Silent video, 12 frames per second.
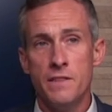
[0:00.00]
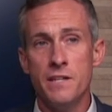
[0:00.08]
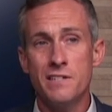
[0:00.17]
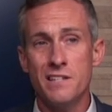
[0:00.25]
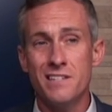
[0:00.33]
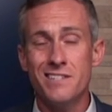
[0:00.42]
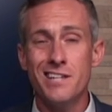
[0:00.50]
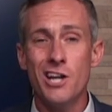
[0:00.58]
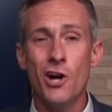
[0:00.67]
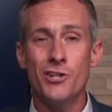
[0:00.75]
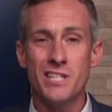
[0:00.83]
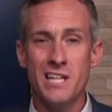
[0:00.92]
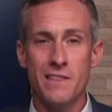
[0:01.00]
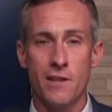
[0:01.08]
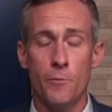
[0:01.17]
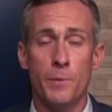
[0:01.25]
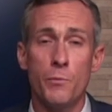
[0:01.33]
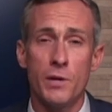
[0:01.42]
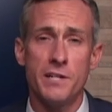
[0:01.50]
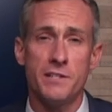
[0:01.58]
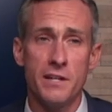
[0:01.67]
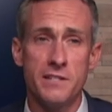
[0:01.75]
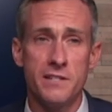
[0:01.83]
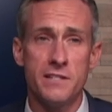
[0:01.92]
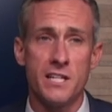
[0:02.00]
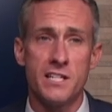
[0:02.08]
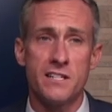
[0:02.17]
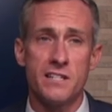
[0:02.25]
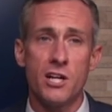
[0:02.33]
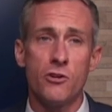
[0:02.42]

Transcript: This CRT therapy, what it does is it